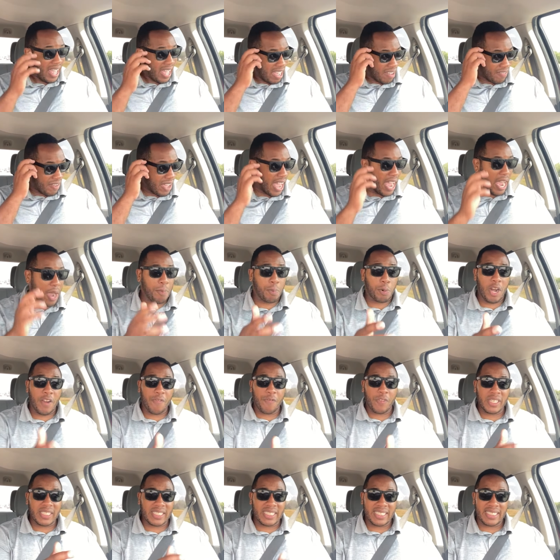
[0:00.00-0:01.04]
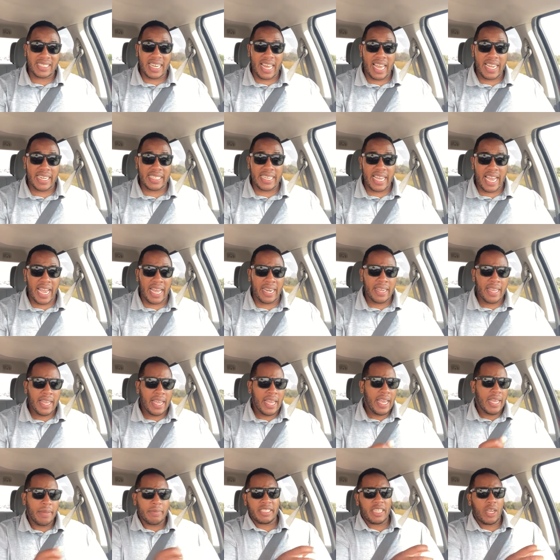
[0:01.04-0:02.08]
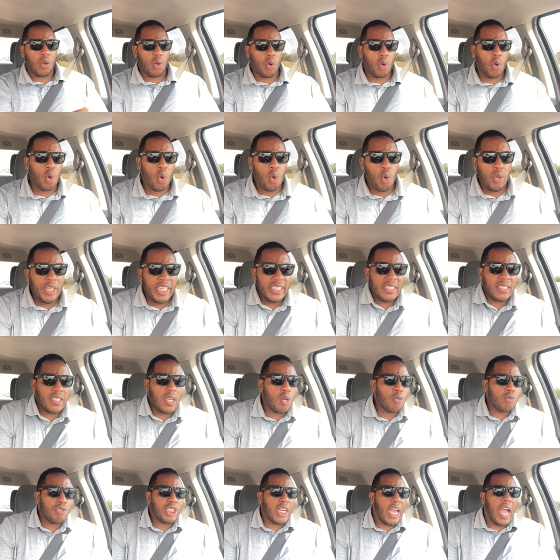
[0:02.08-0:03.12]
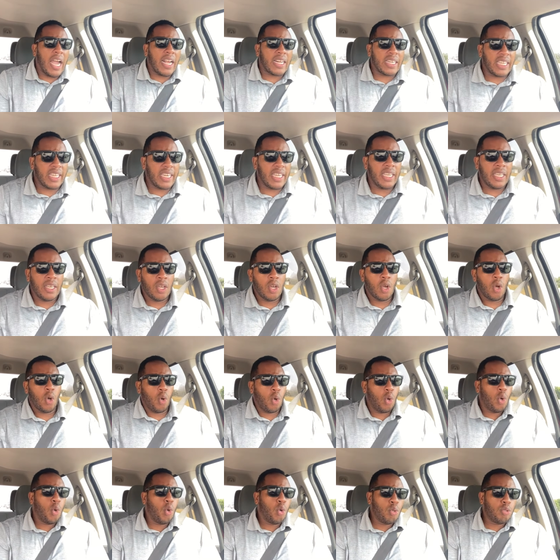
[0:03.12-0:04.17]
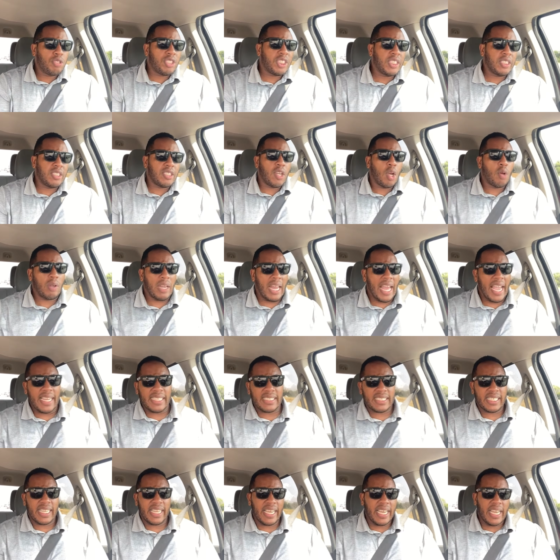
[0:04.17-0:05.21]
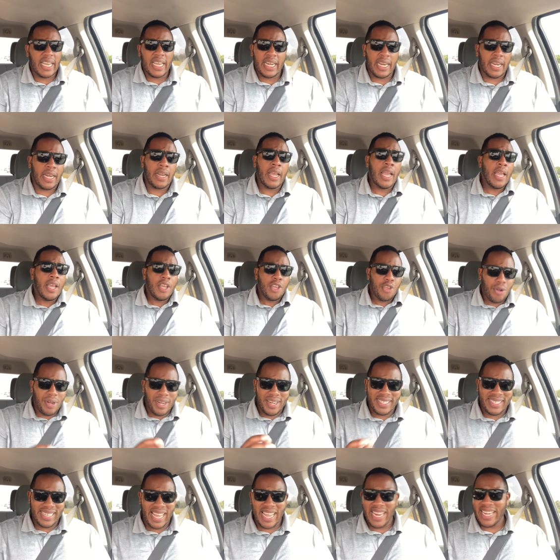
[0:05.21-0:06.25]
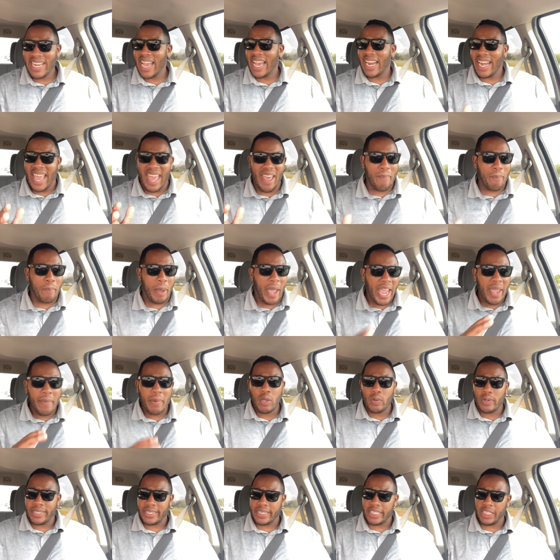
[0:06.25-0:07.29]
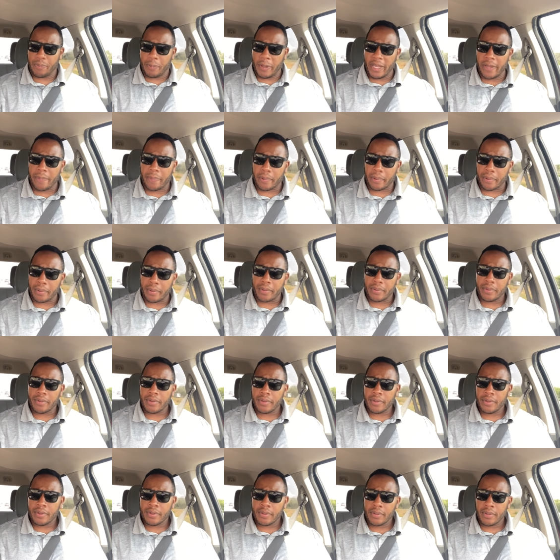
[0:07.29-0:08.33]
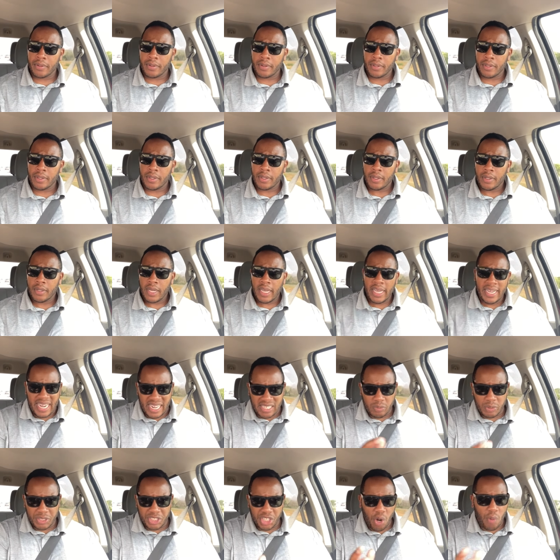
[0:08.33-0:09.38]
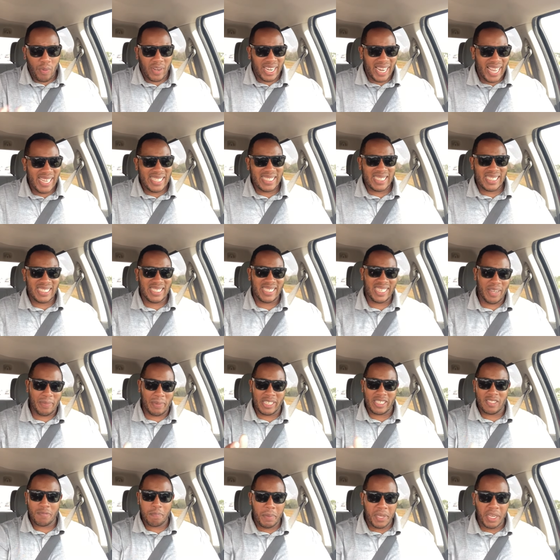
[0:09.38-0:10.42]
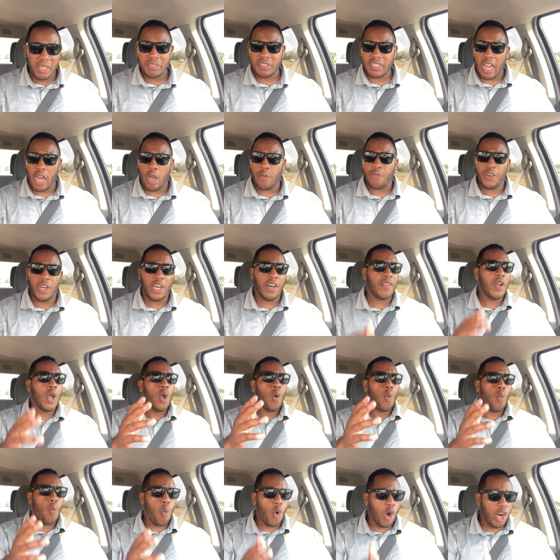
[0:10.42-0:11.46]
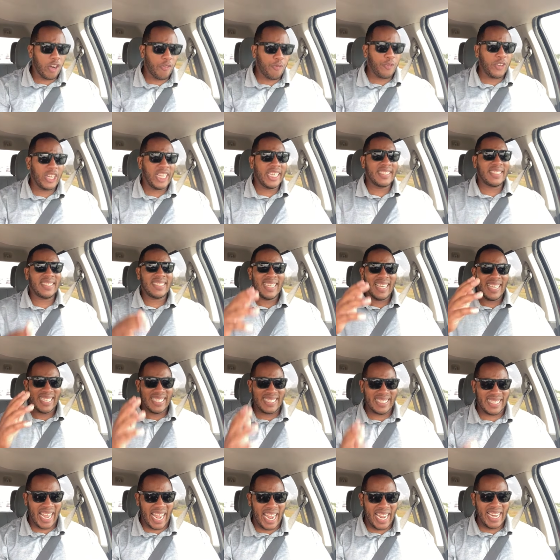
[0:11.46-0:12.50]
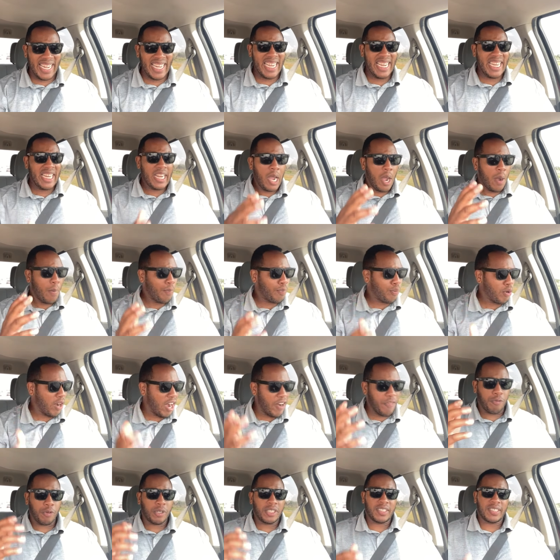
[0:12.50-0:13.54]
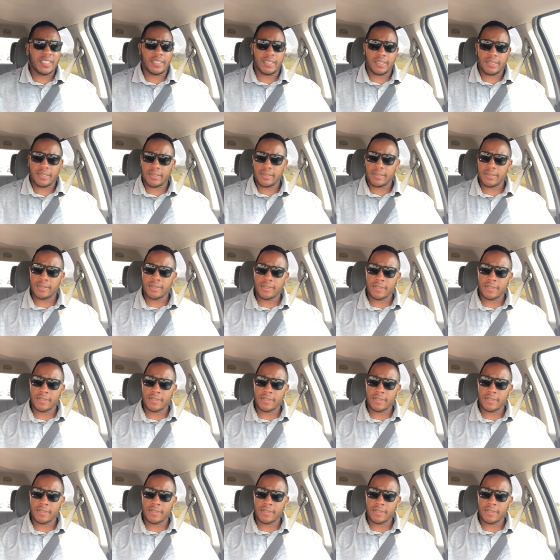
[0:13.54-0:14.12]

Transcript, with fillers: have had preferences like that and said, ooh, he's so chocolatey. Ooh, she's so light skinned. And you just lay down and have baby with these people. And that's what your relationship is built off of. Worthless dating preferences.